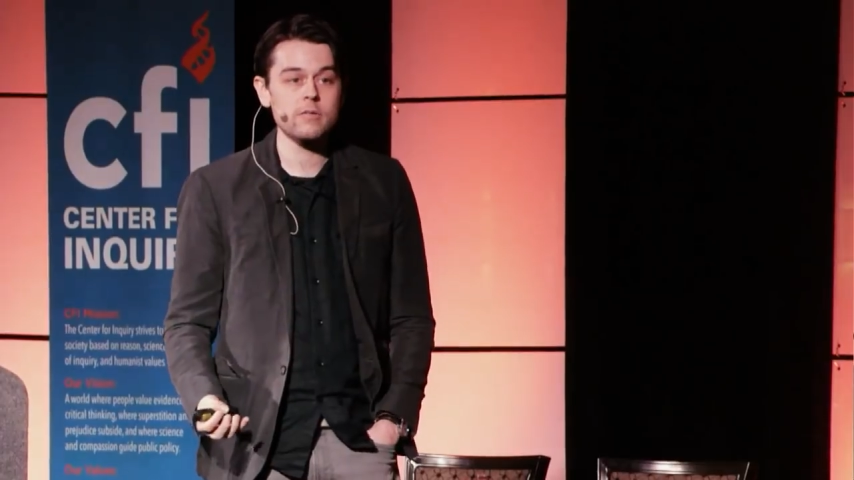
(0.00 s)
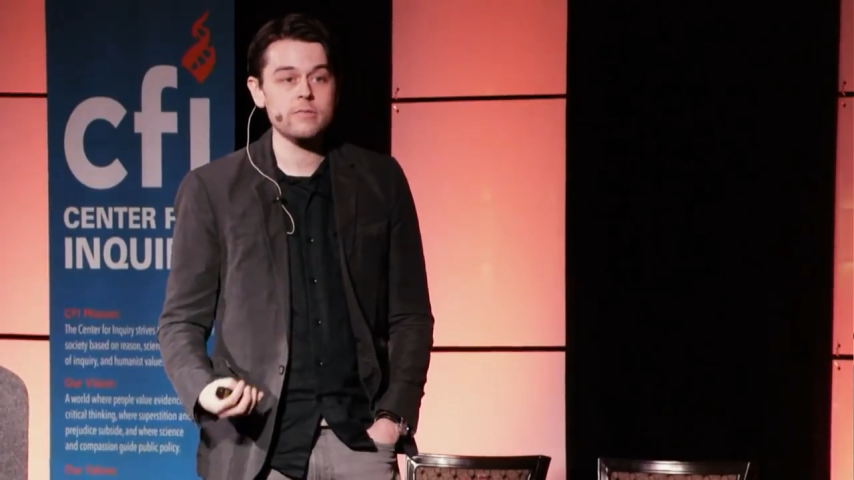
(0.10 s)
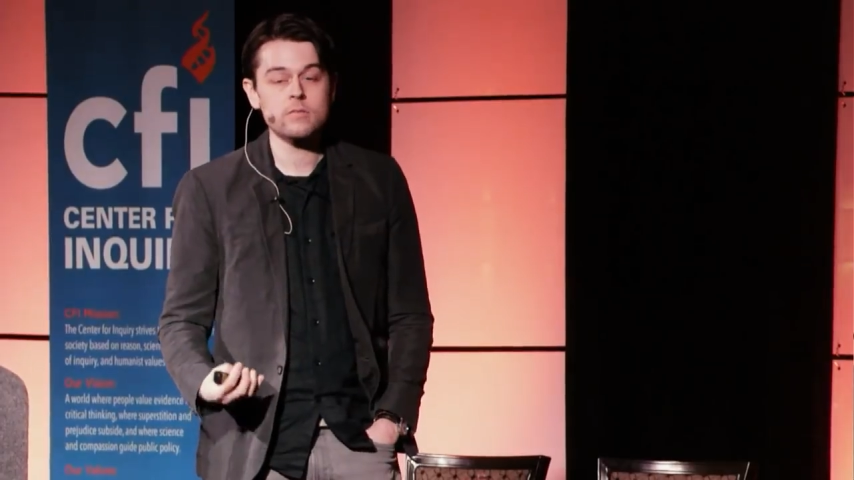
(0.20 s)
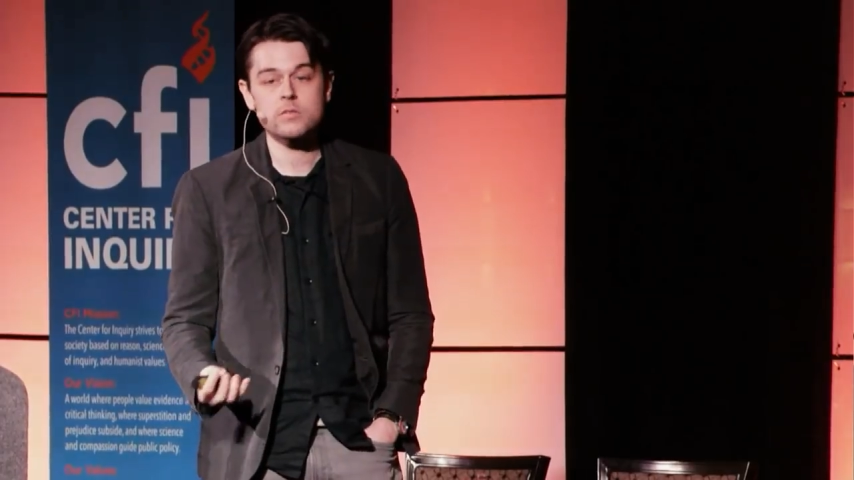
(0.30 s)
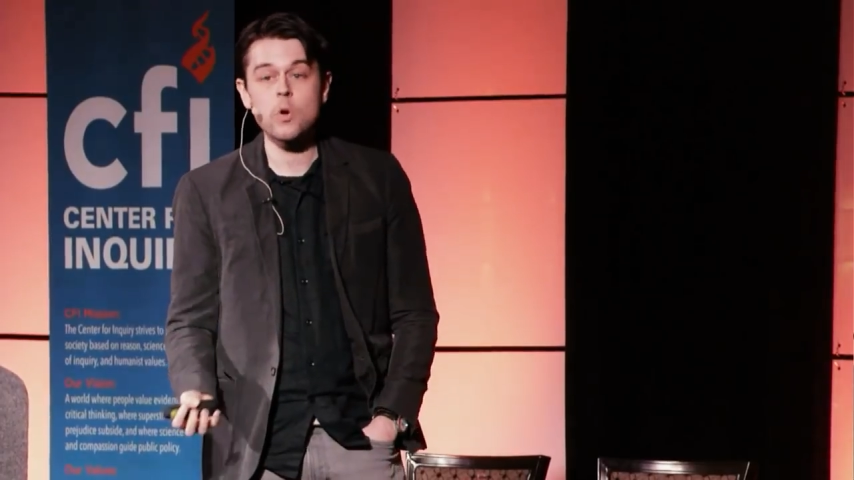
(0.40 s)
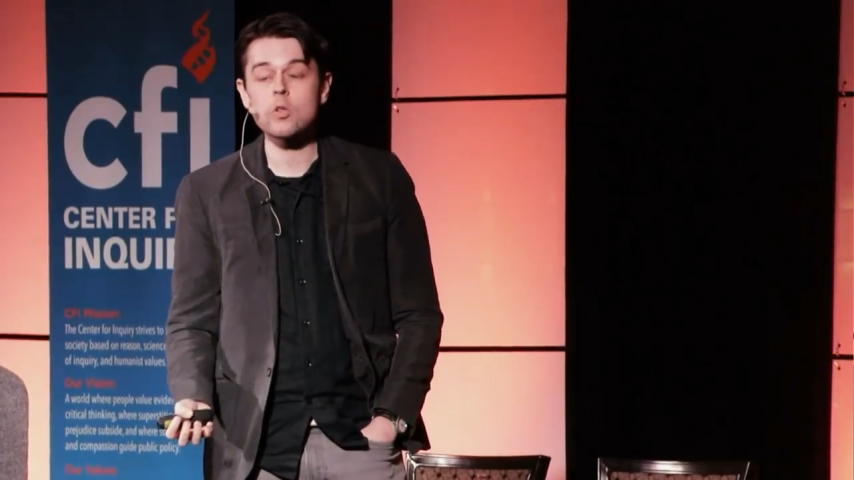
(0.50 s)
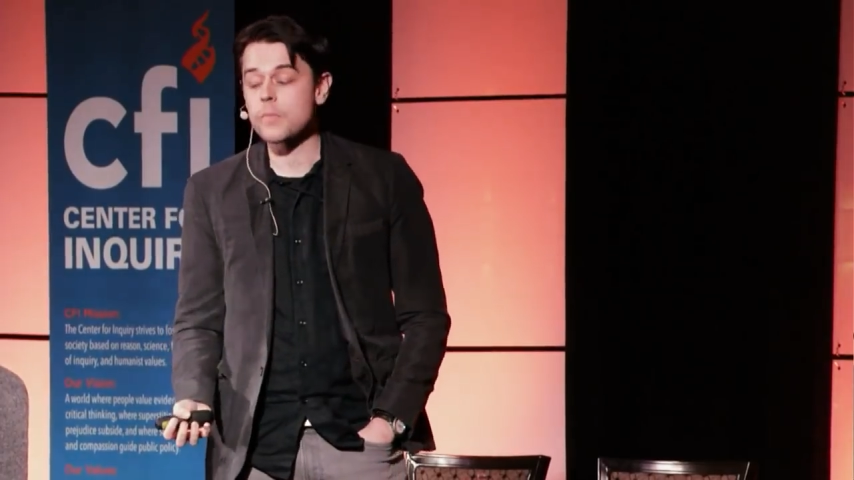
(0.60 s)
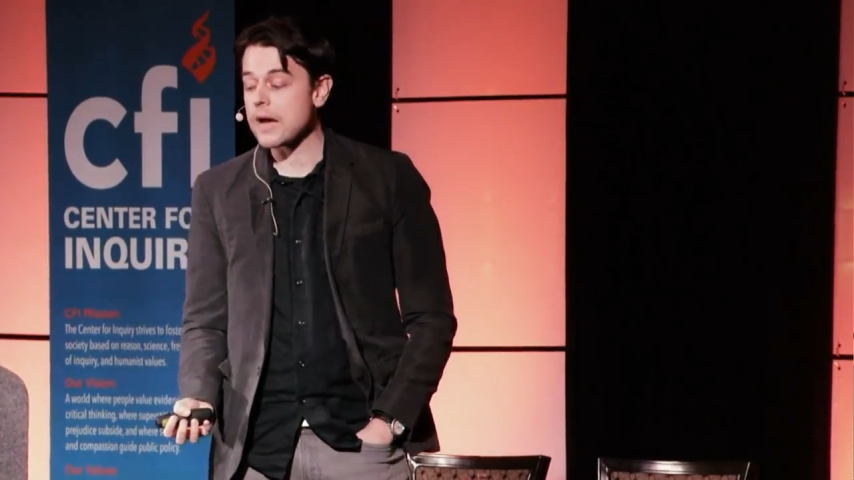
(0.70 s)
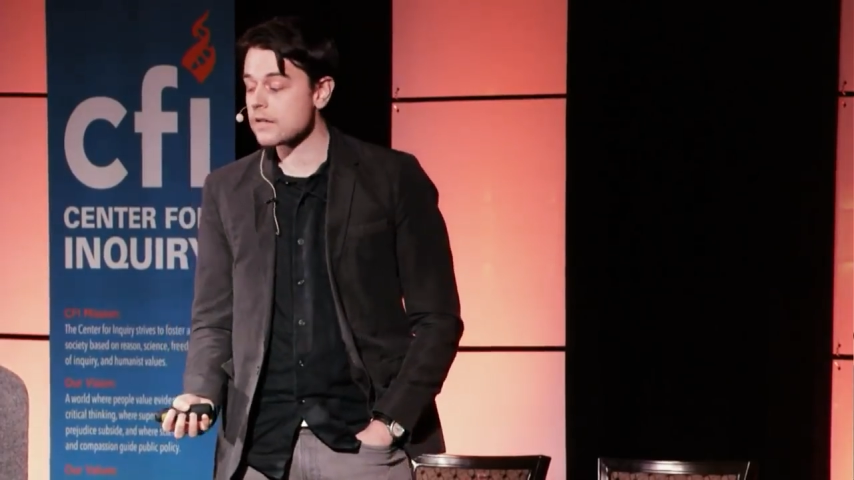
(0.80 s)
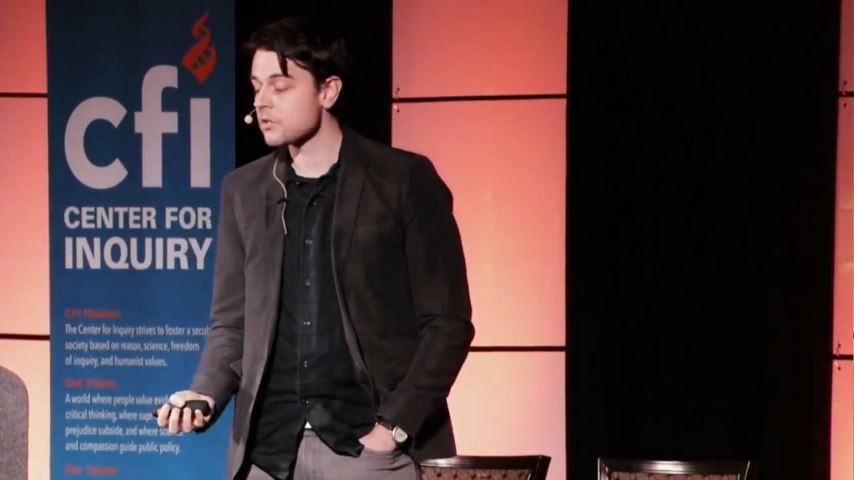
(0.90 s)
of smaller
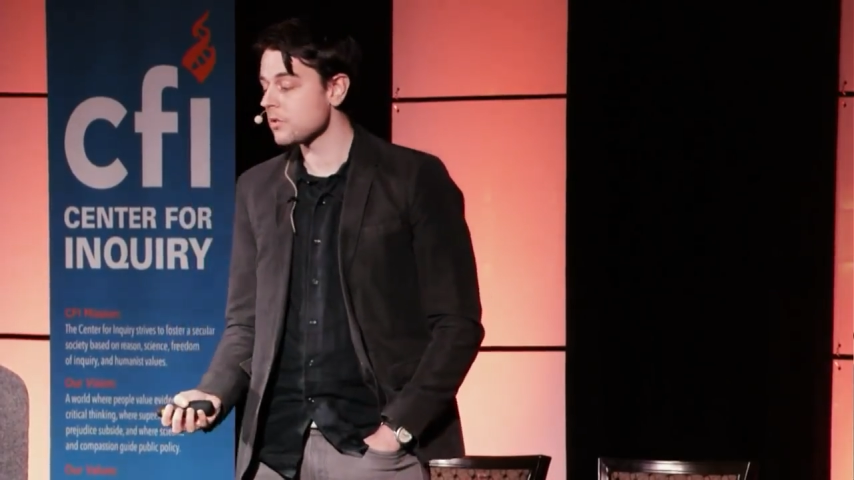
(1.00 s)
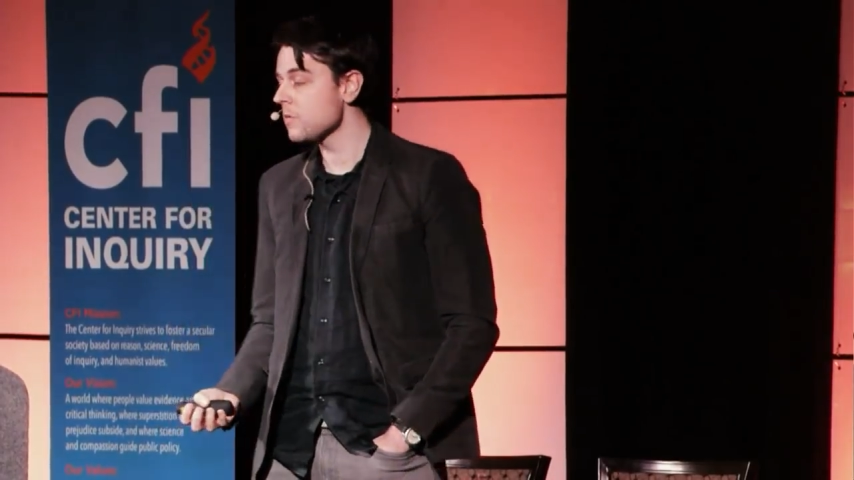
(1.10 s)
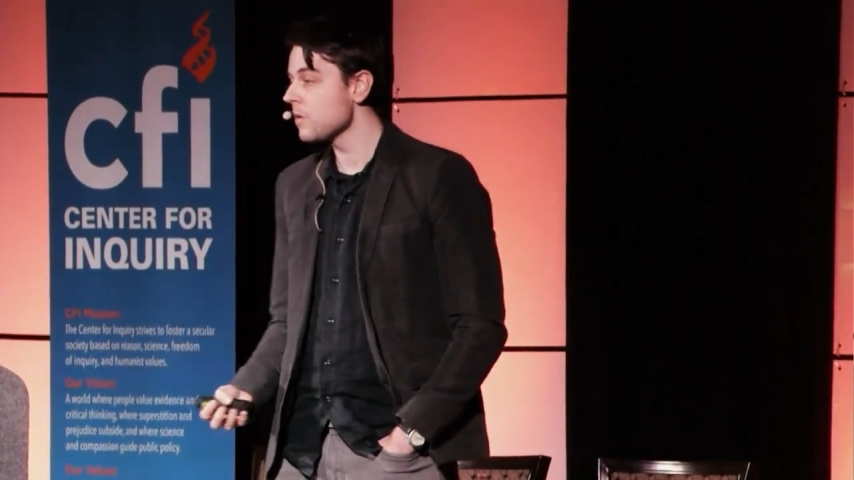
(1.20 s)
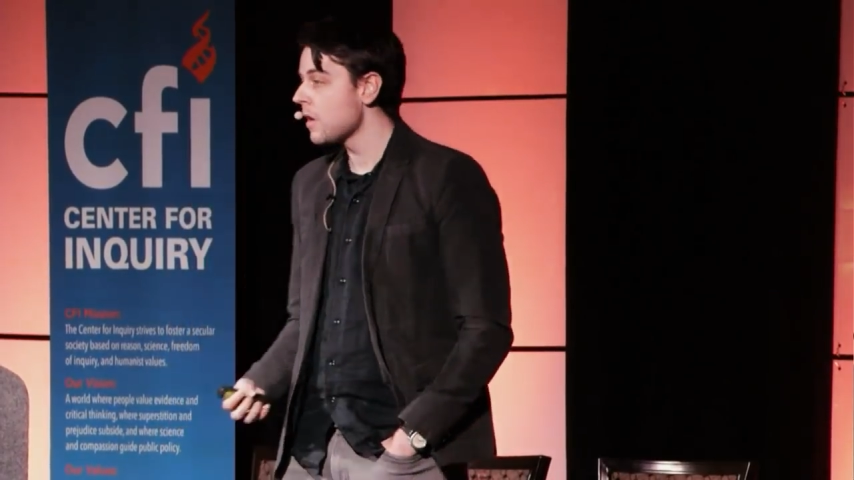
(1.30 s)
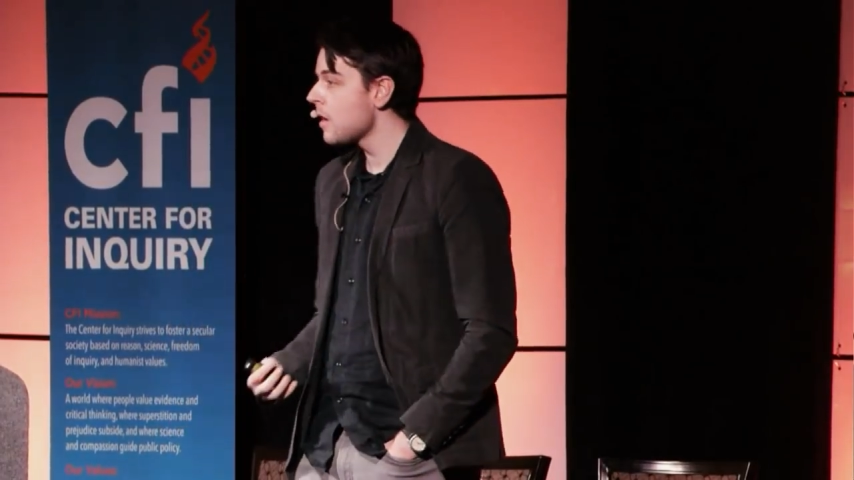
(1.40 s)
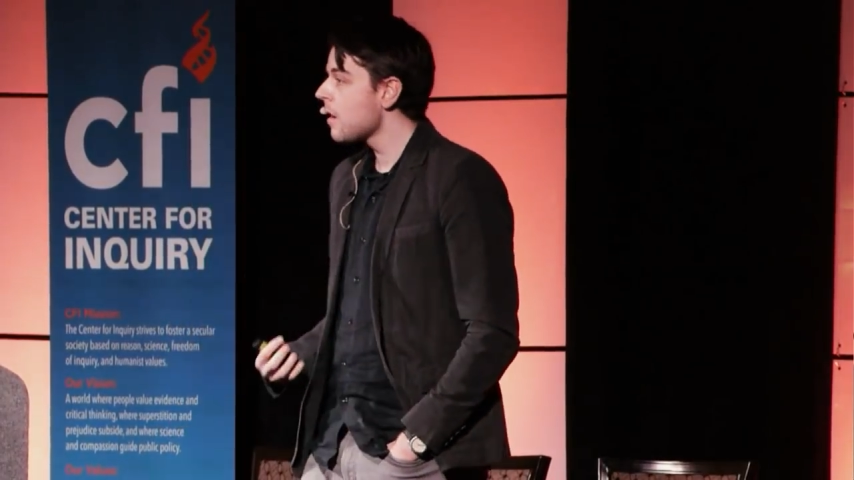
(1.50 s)
magnitude.